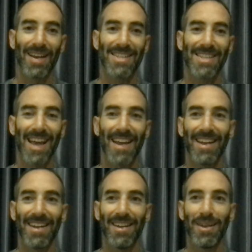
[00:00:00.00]

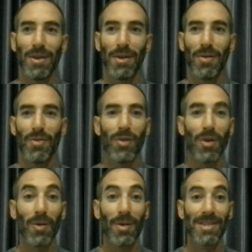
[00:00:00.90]
excited
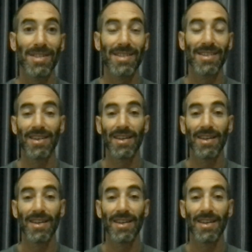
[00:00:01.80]
for what's